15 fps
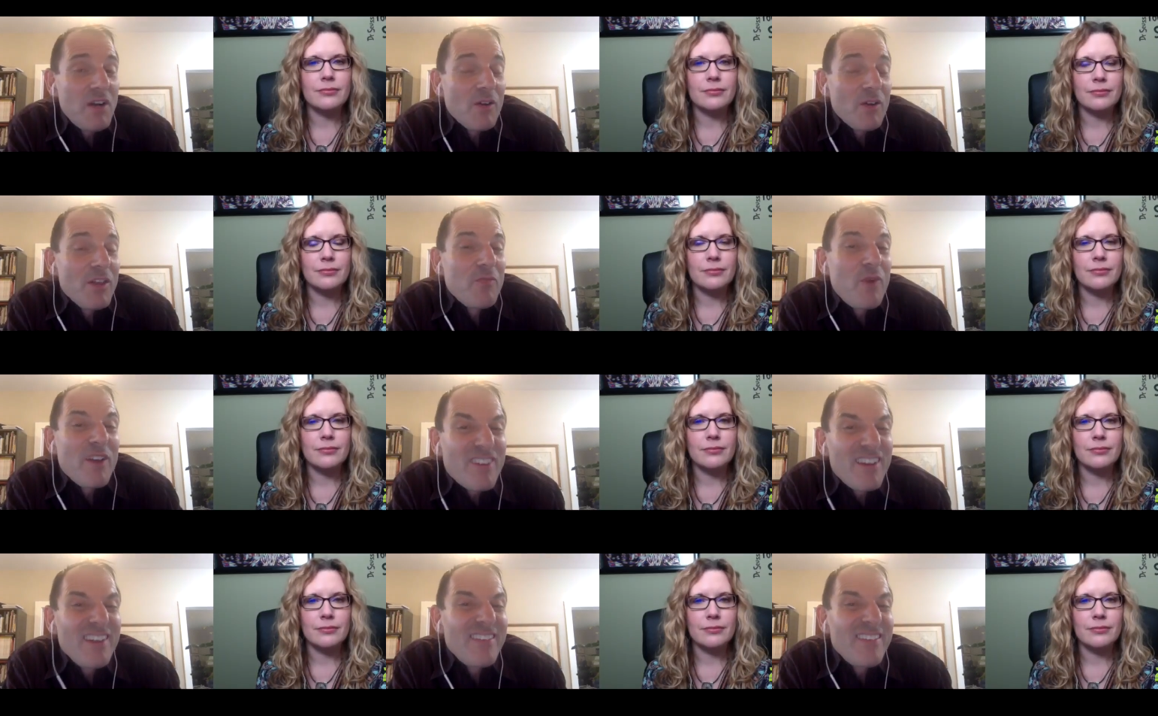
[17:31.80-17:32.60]
Speaker 1: it
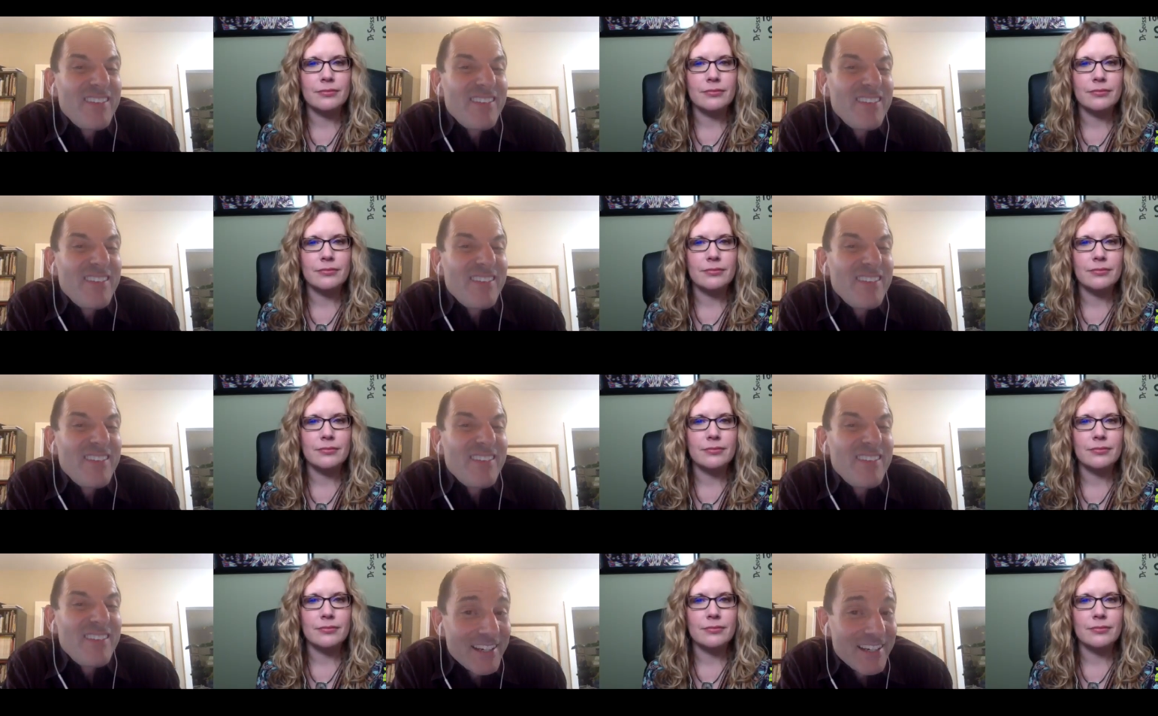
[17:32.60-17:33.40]
wasn't as
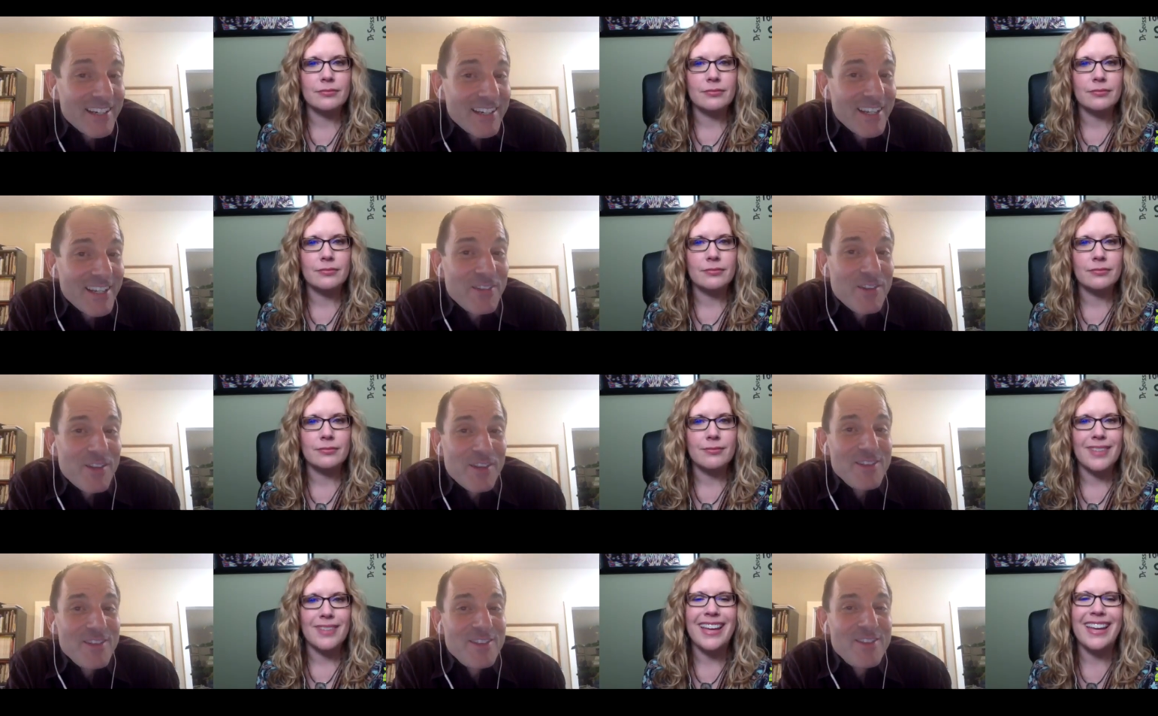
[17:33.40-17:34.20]
exciting
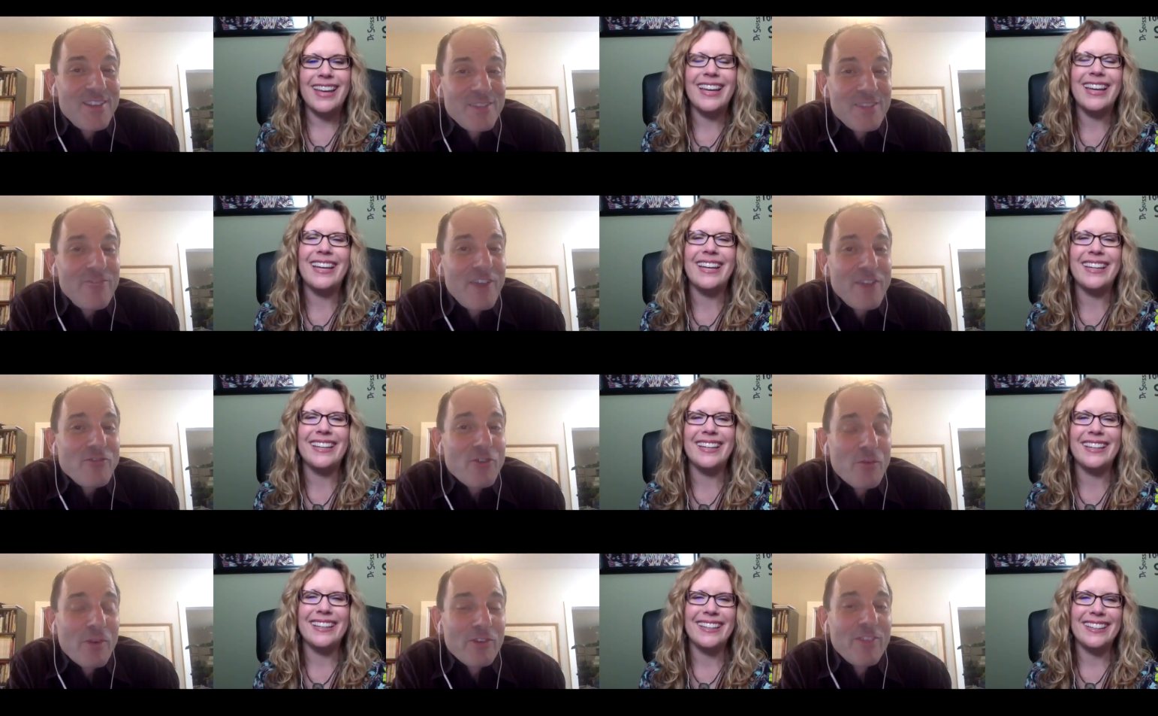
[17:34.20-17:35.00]
and, and the
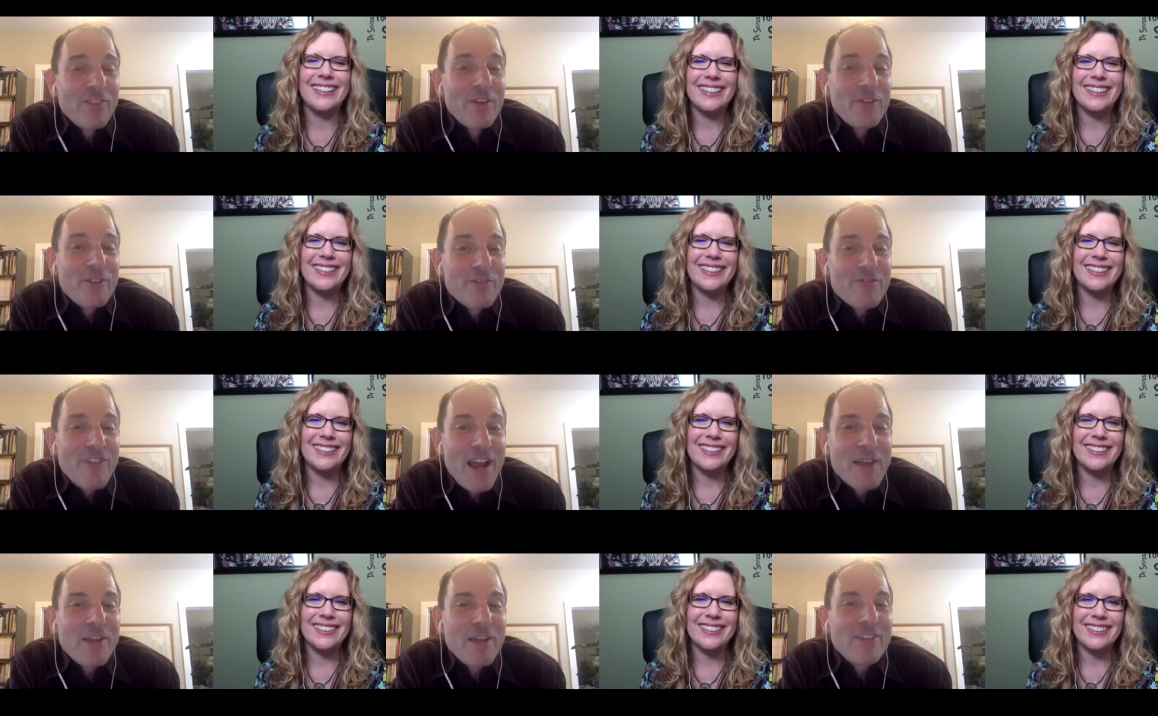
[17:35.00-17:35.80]
adventure wasn't there to
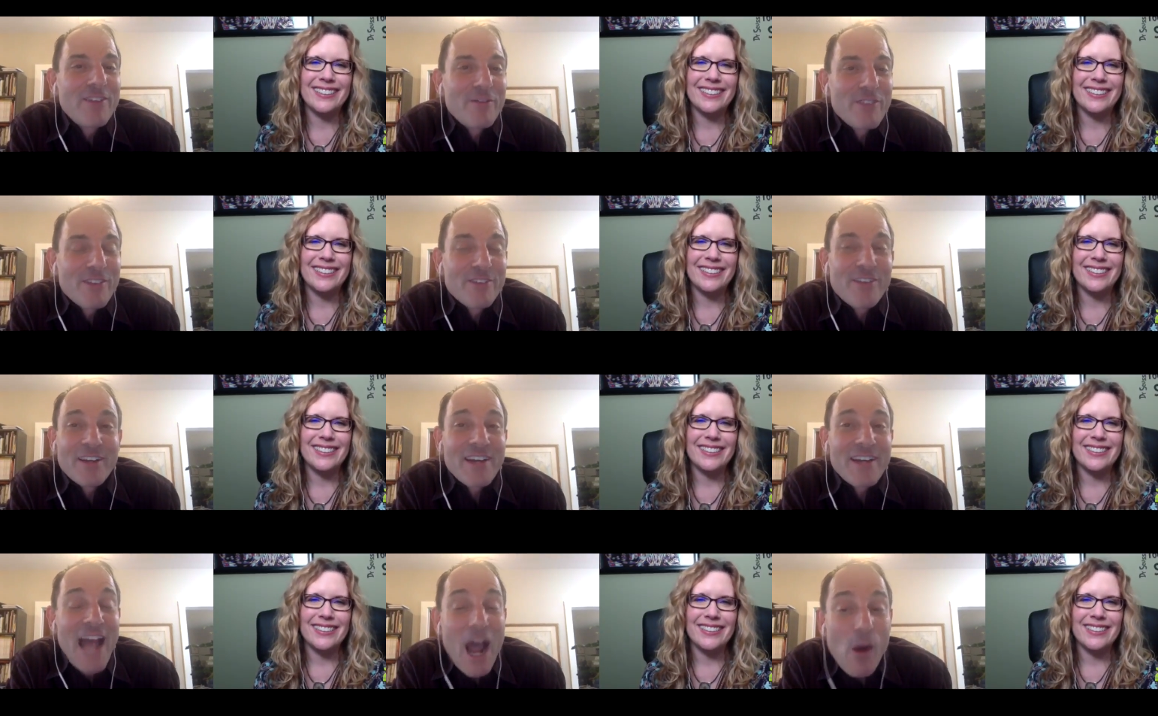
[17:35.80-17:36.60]
find myself in things like
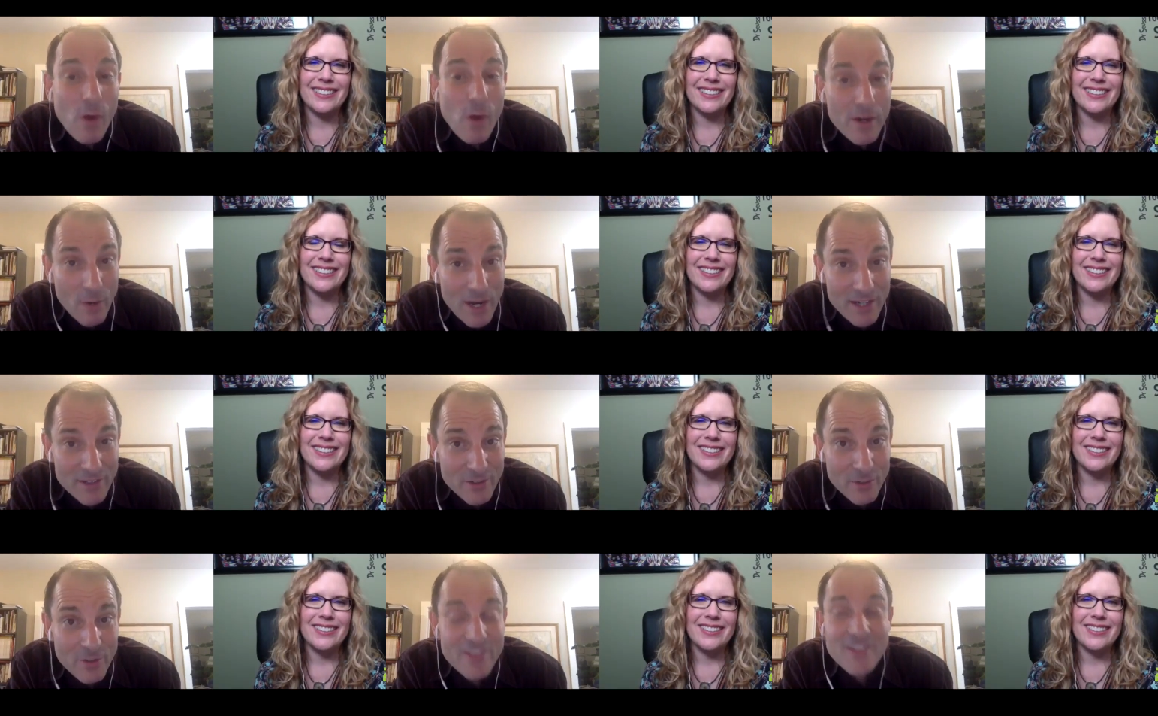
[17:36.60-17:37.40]
now what do i
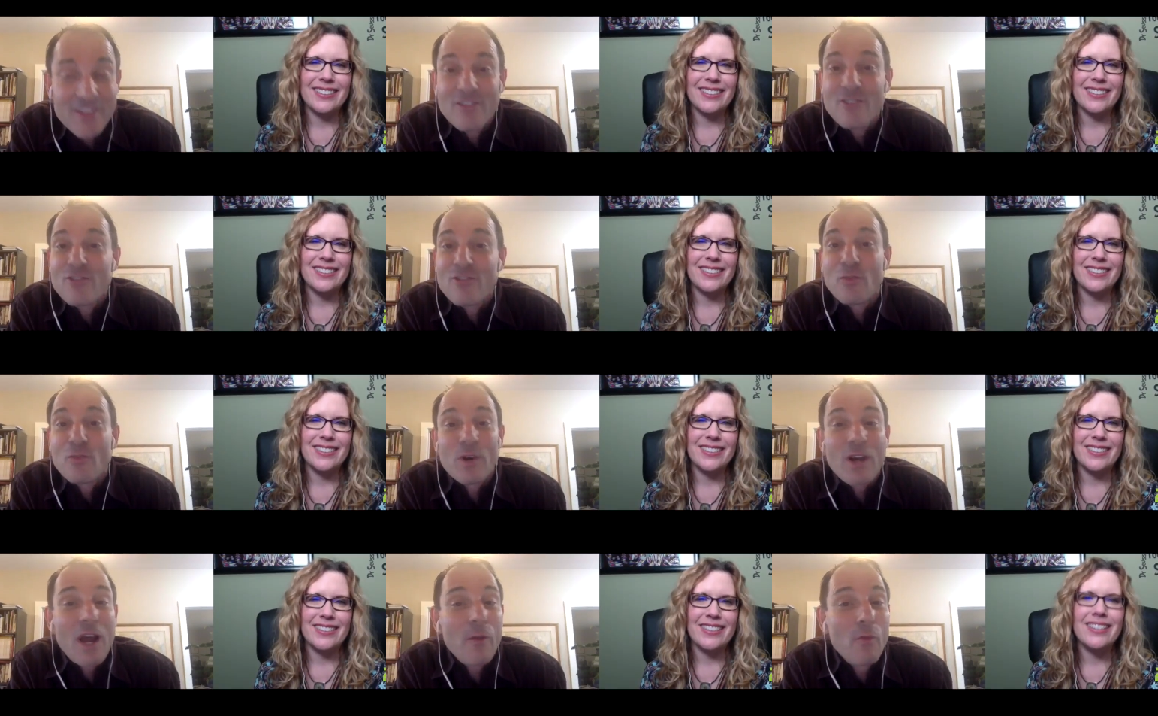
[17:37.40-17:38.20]
do this isn't
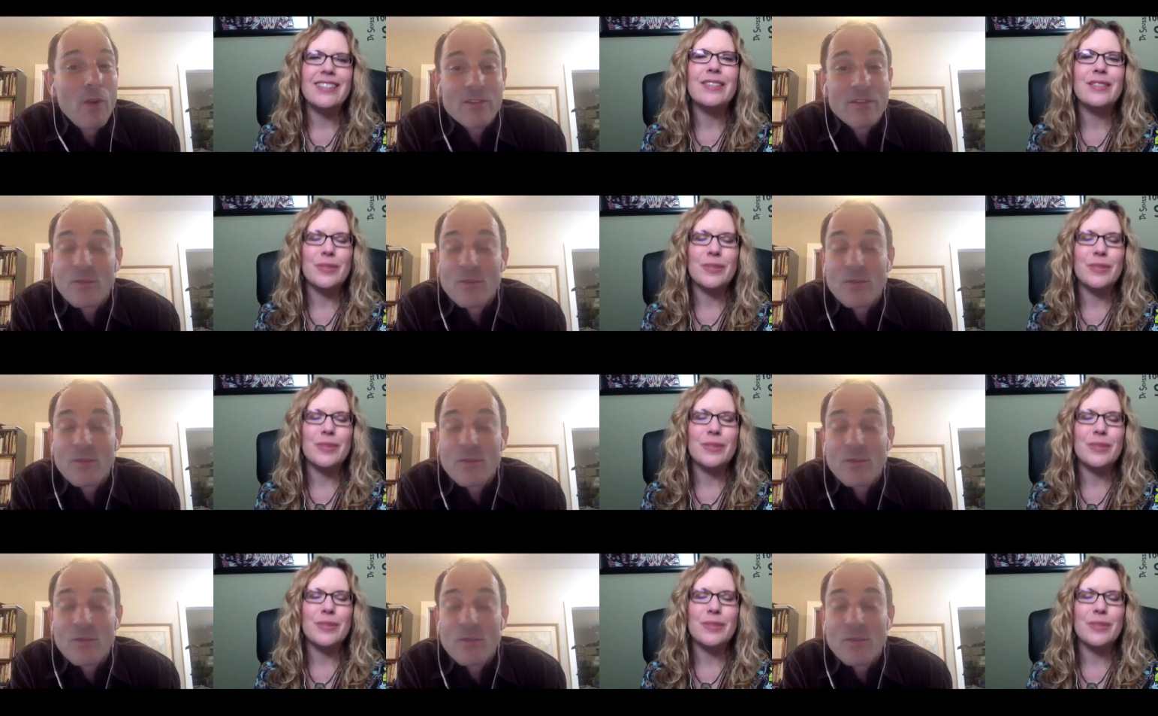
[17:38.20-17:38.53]
where what